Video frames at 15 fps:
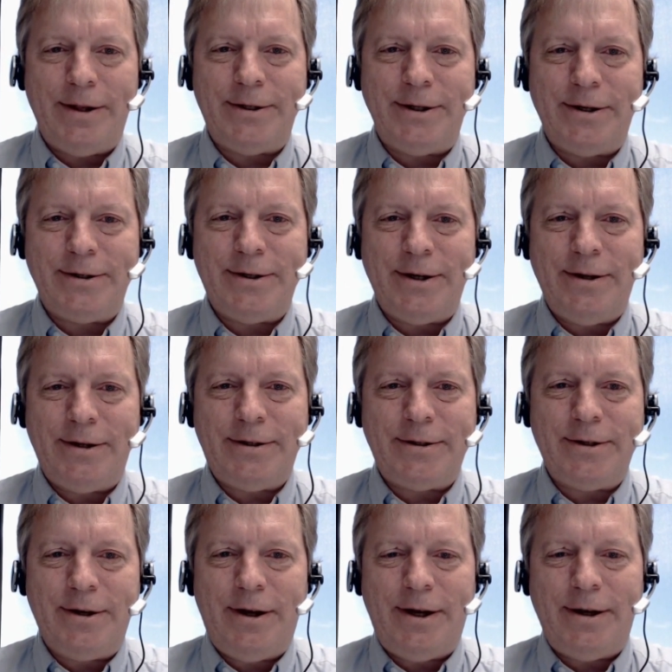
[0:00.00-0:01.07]
this year, so this
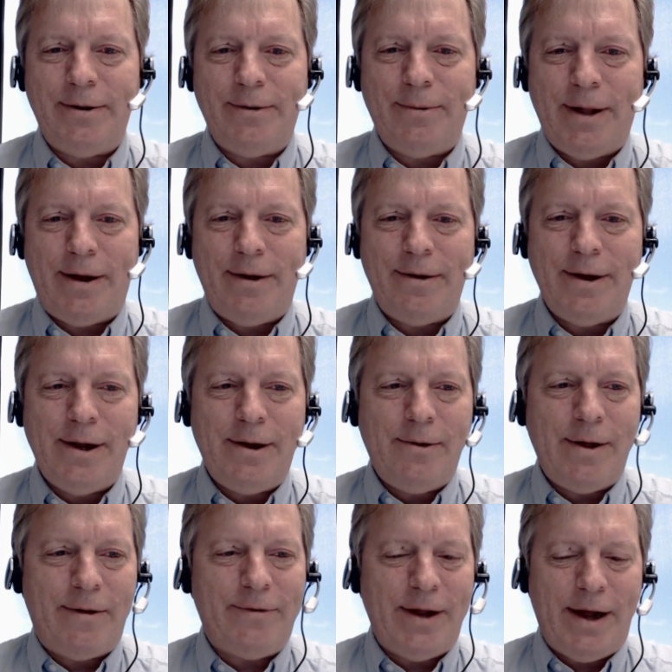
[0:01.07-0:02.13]
is good. Wow. Love
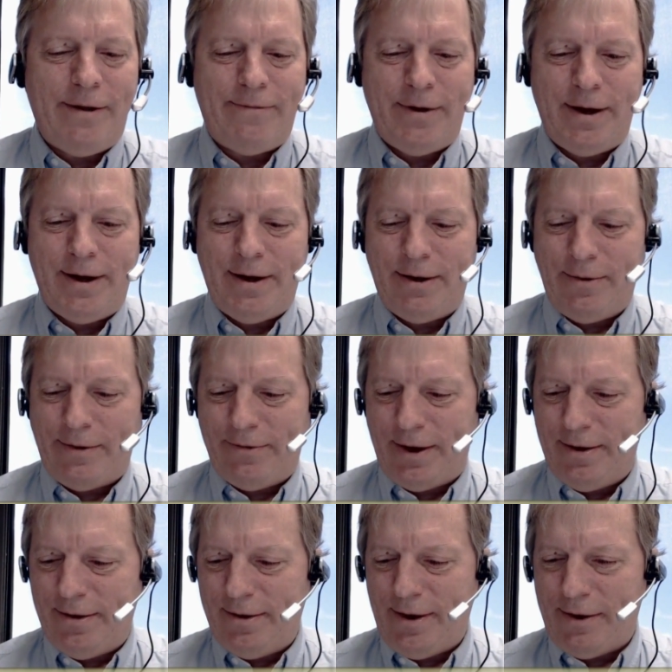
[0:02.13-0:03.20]
wow. to have cool. uh, love to
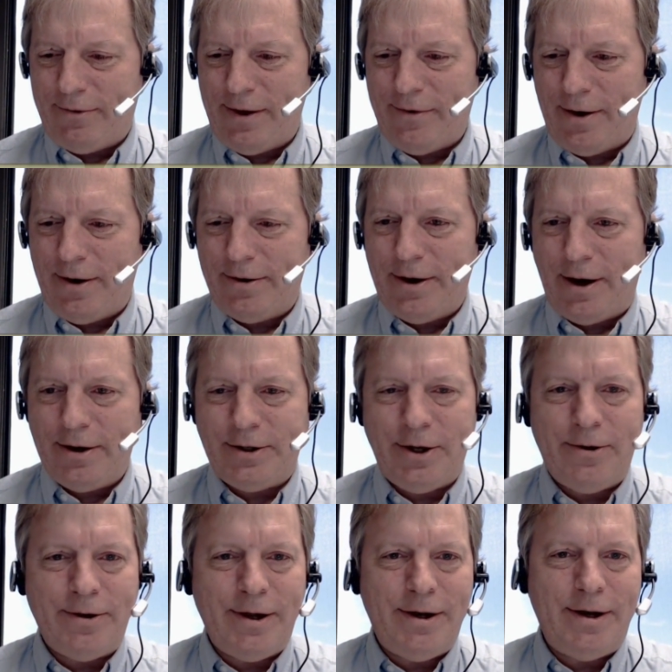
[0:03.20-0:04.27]
have to have our, our
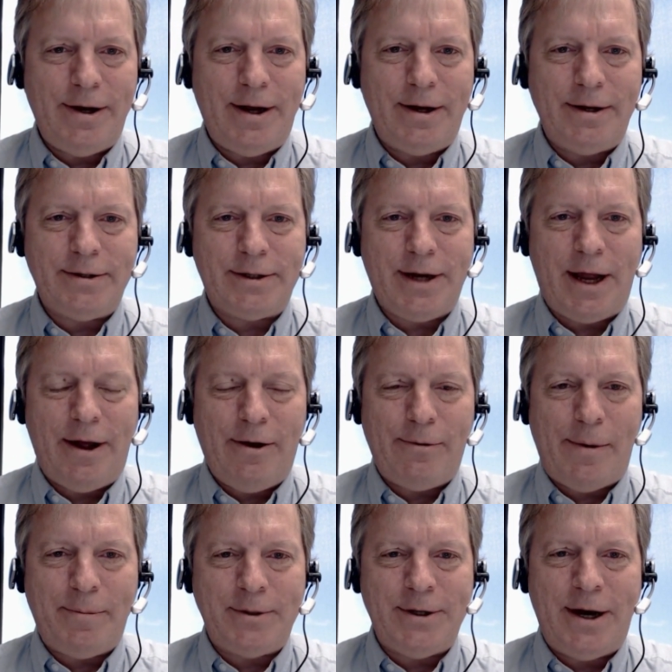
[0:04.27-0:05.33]
token uh, scale
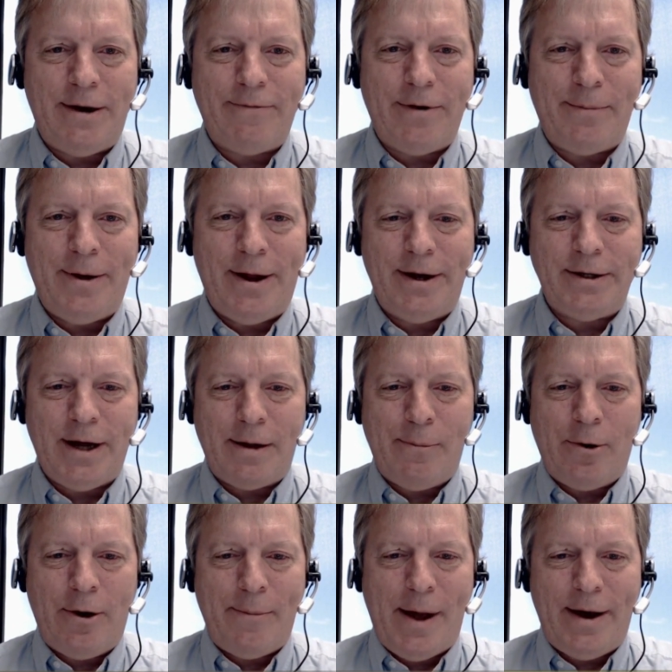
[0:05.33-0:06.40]
representative come on and talk
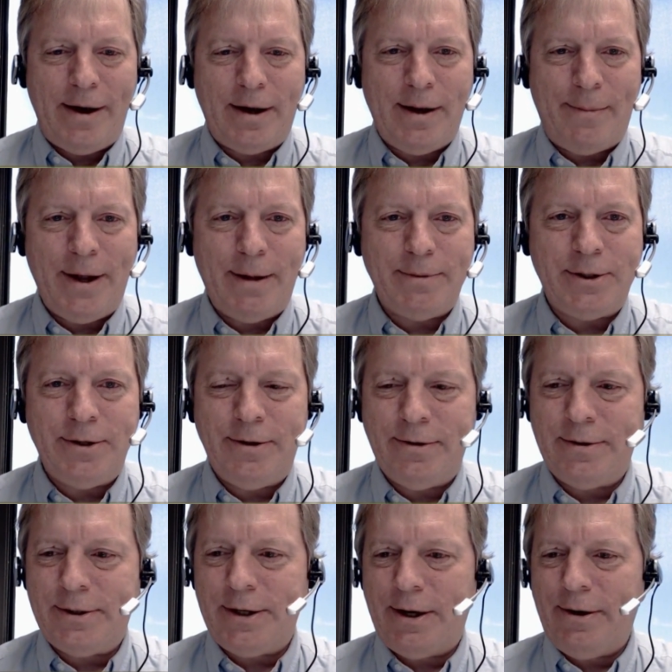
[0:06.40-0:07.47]
more about it coming up
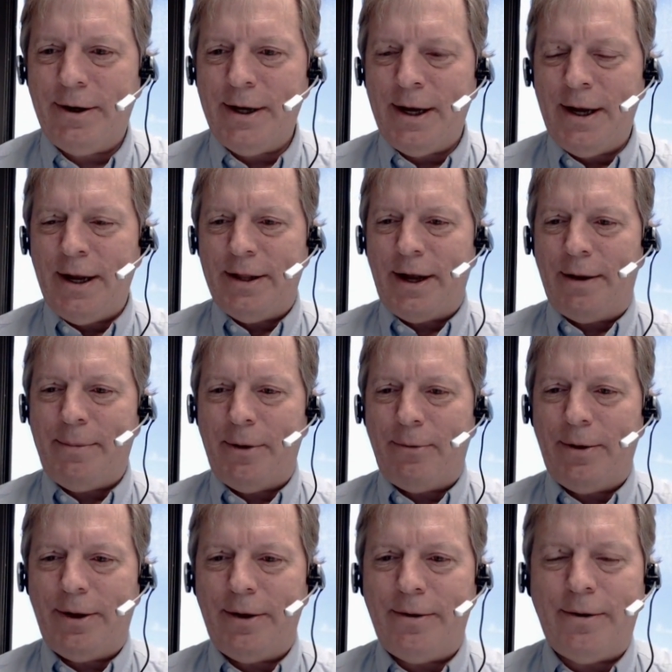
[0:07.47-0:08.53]
soon. So that'll be
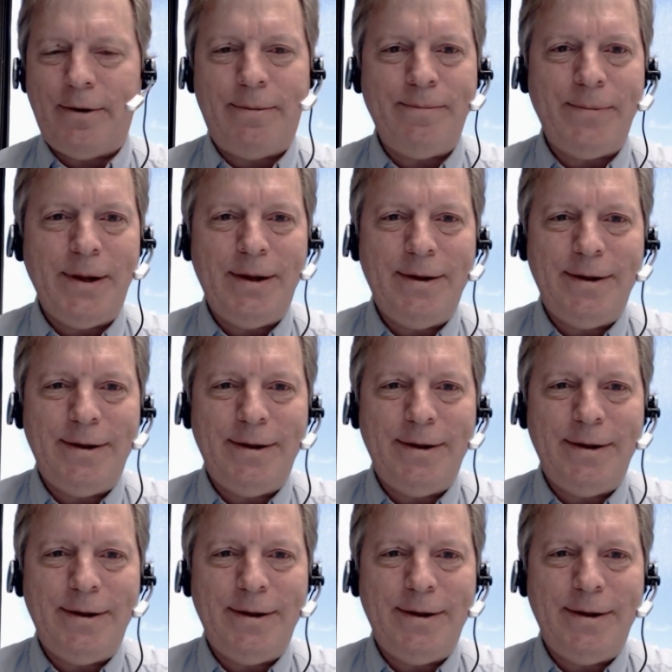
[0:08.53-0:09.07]
yeah, really definitely.